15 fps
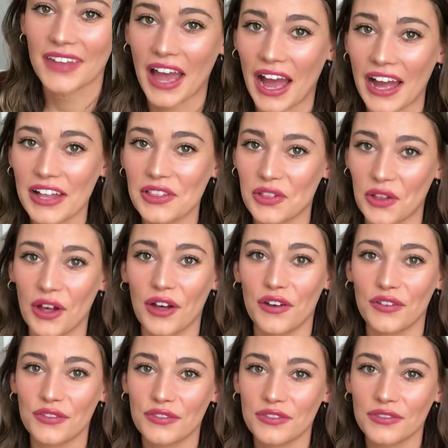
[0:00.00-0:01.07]
I love
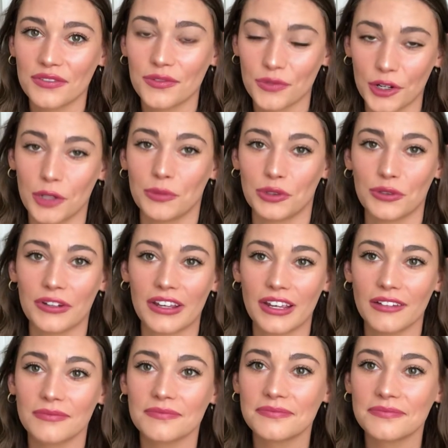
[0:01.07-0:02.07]
Rare Beauty.